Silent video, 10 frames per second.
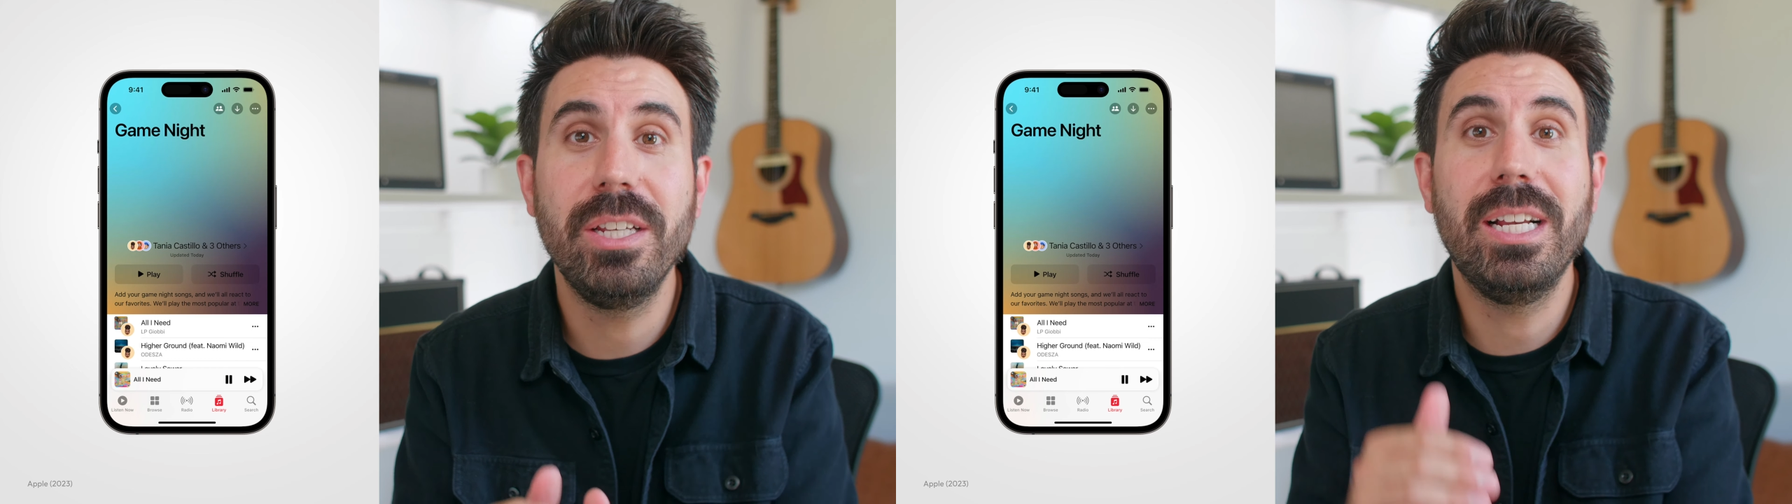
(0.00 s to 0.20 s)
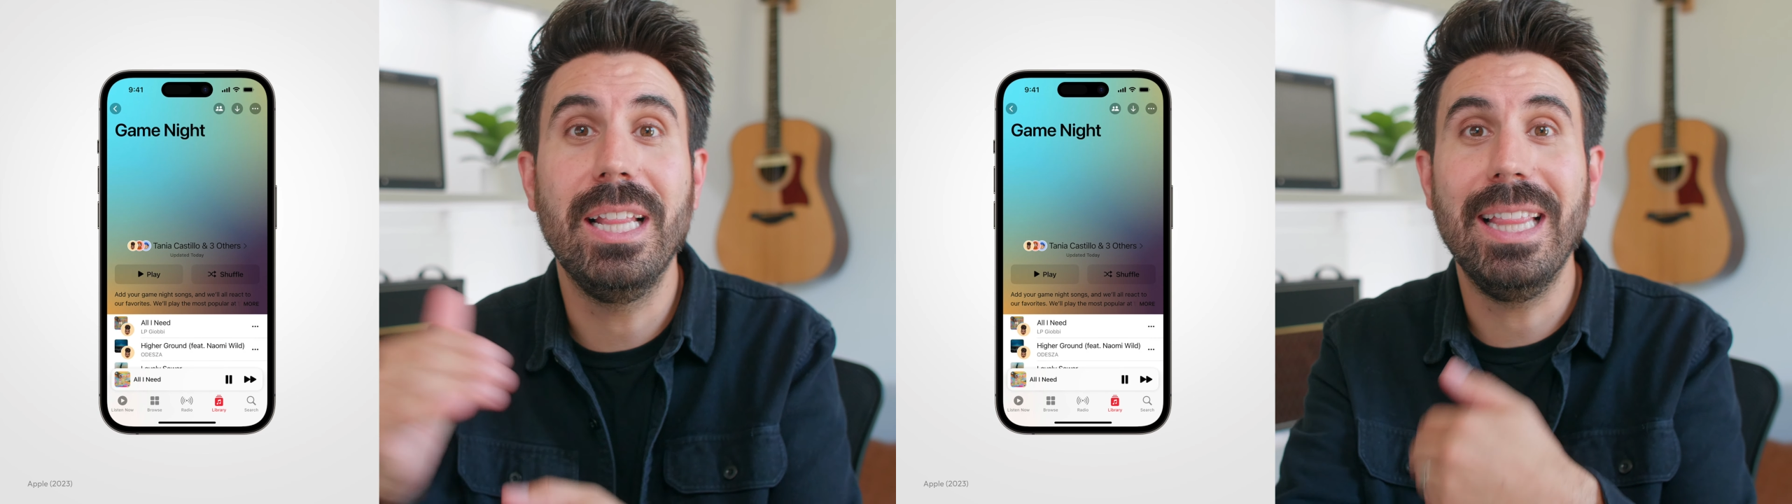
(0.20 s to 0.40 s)

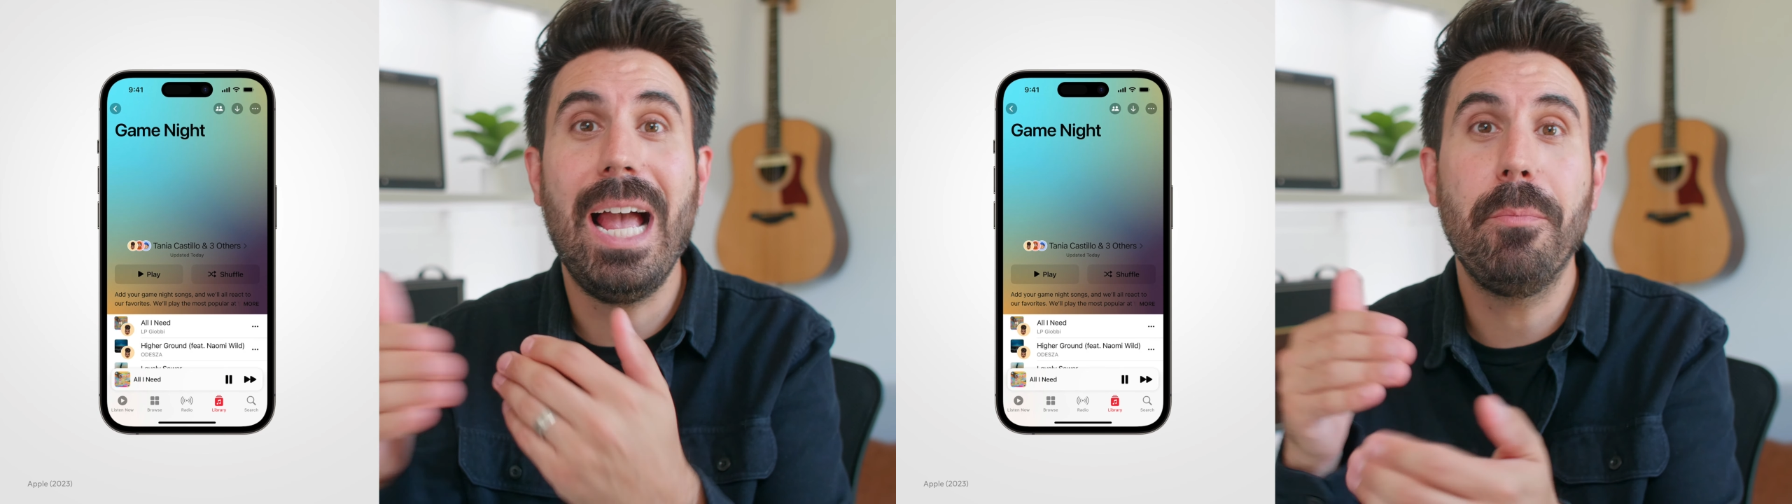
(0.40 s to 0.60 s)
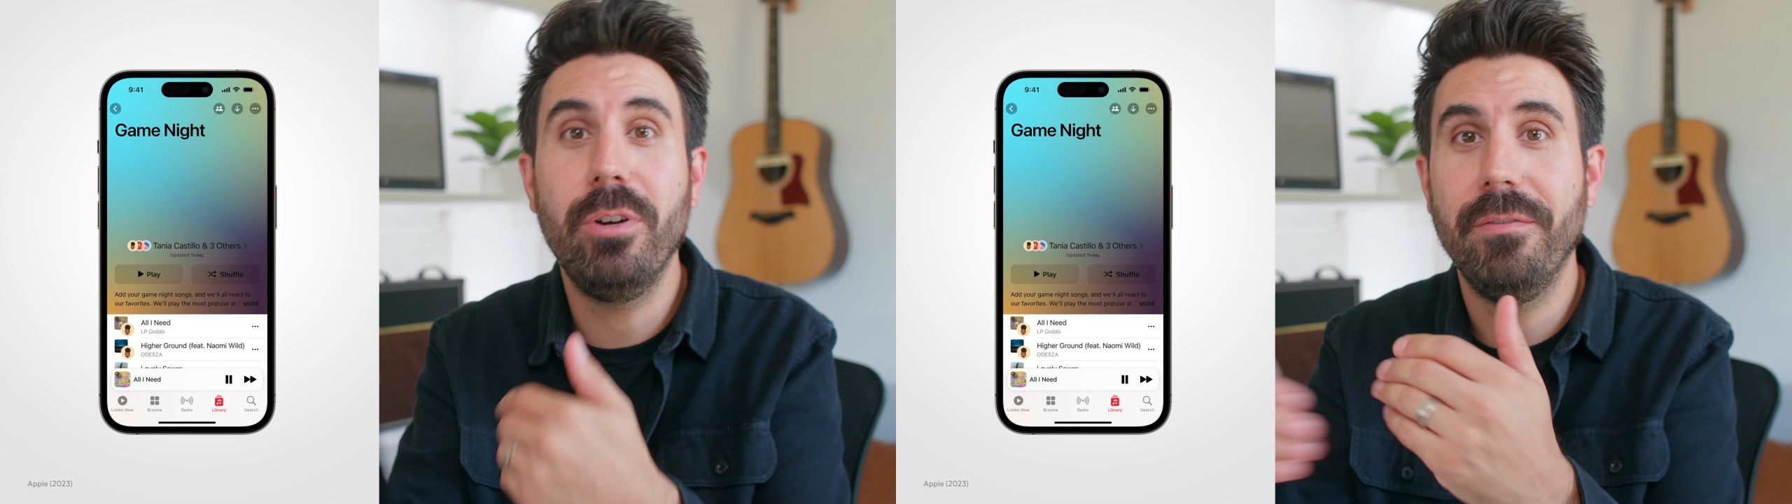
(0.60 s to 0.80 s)

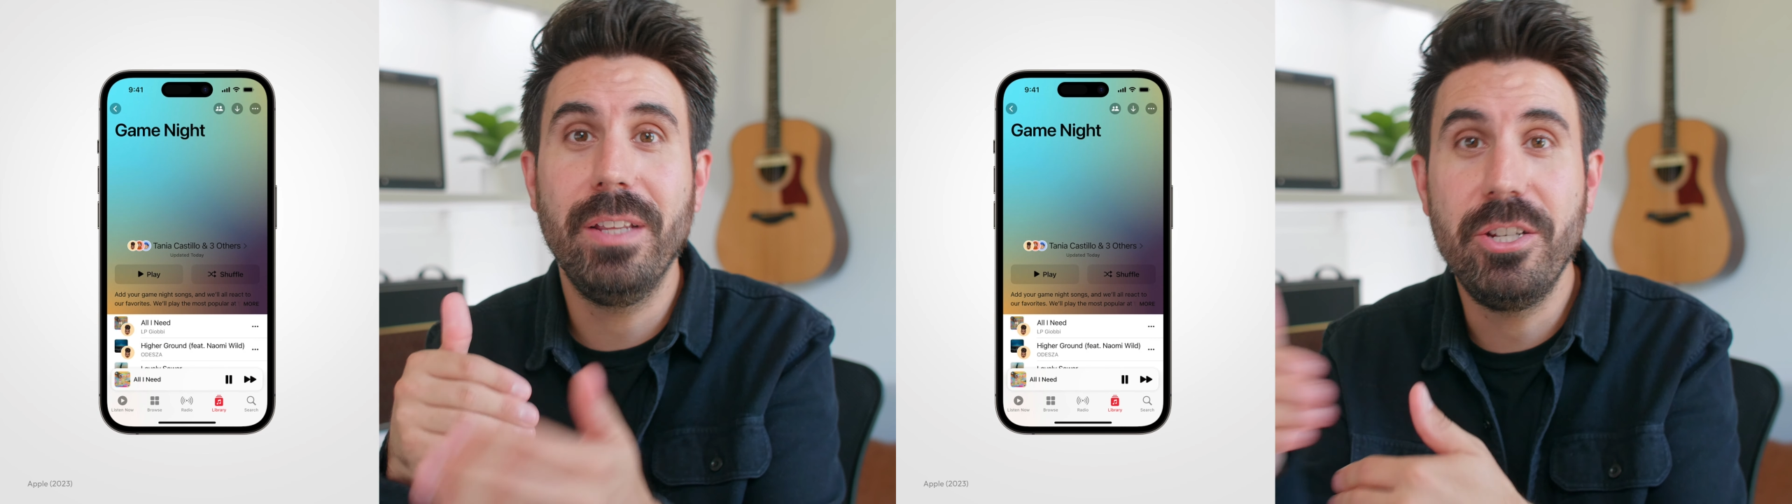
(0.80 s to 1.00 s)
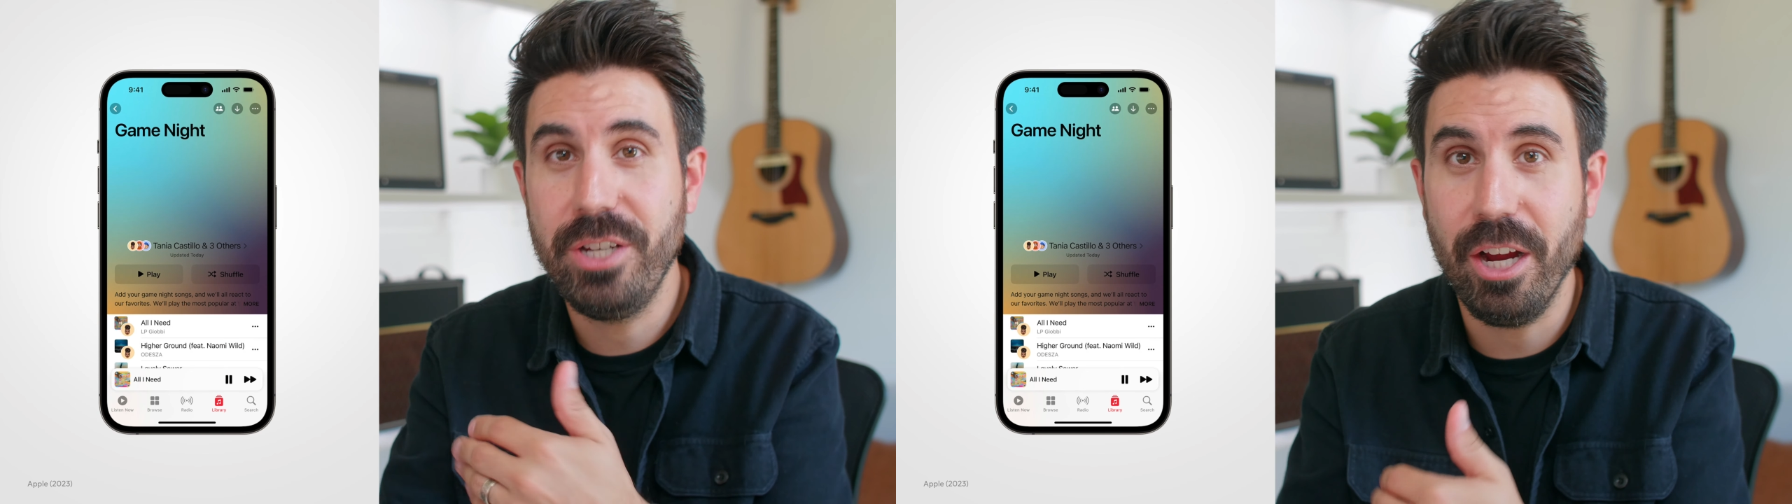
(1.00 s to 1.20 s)

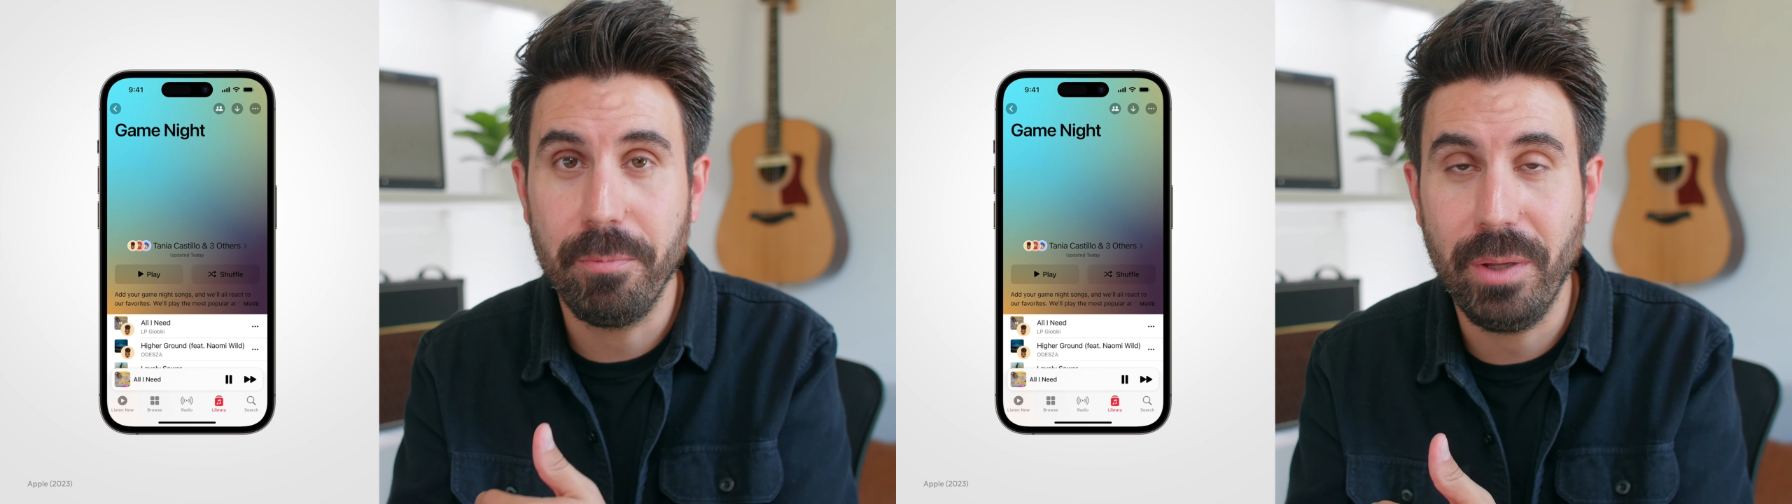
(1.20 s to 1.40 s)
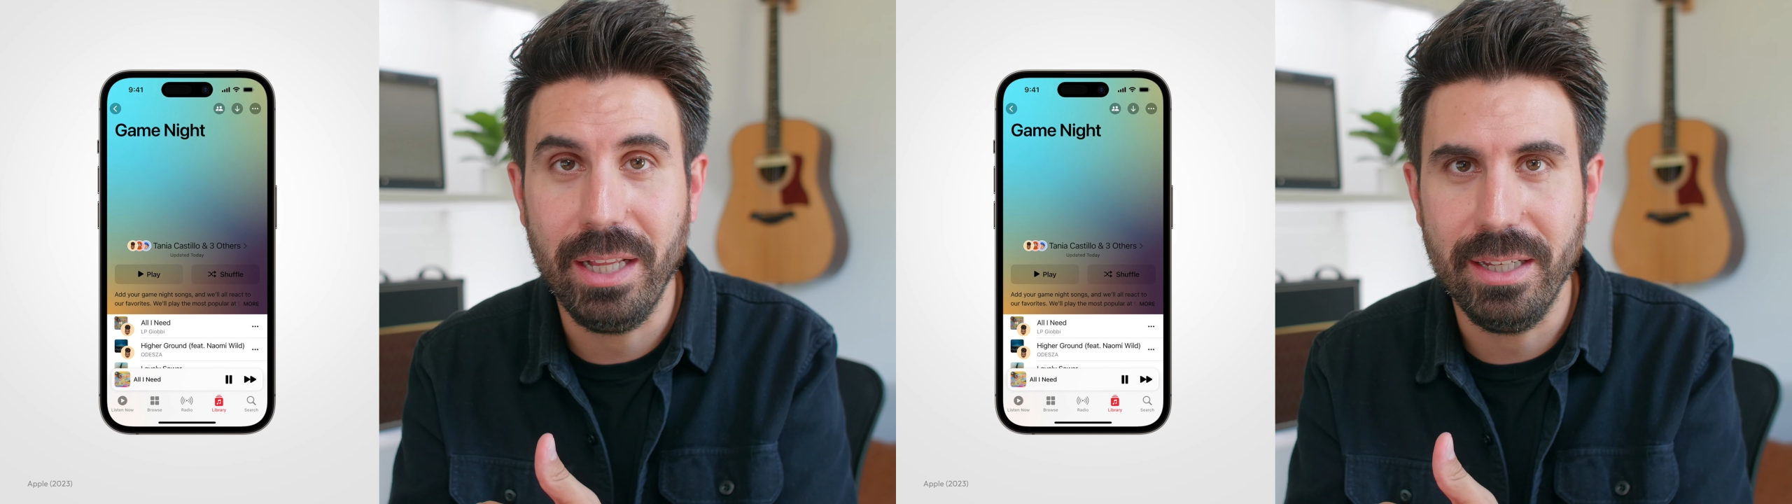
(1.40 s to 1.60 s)
collaboratively shared
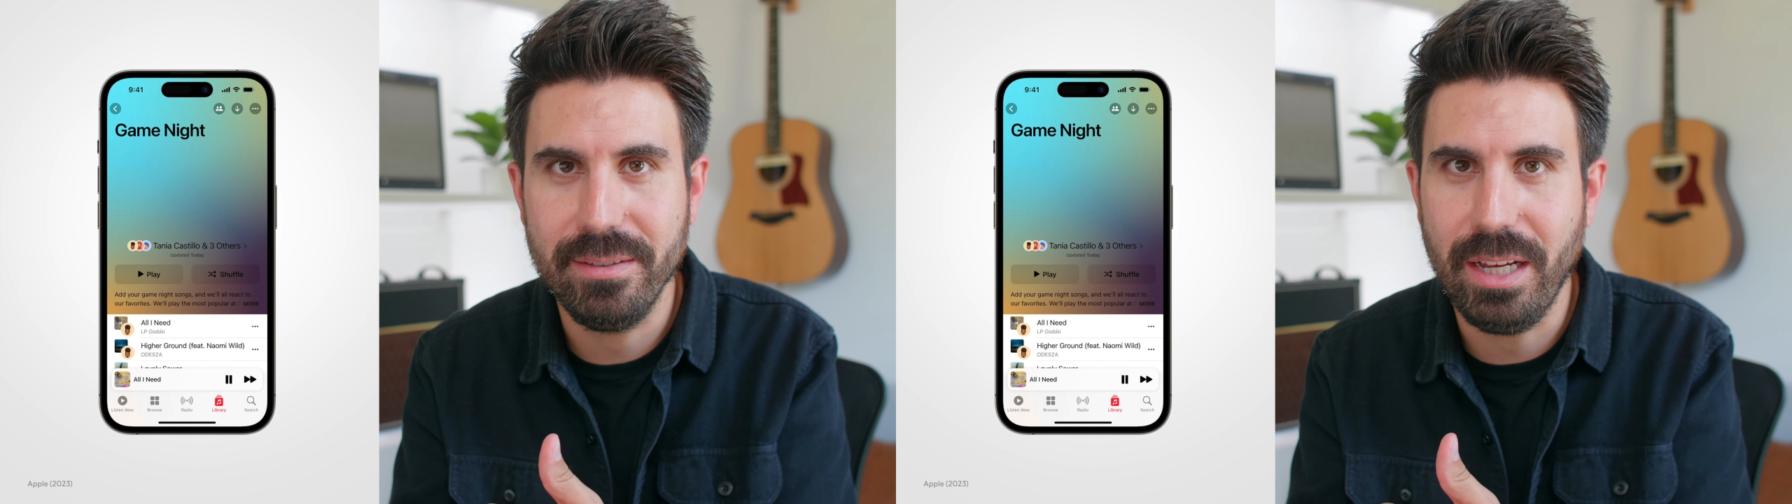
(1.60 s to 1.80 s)
playlists,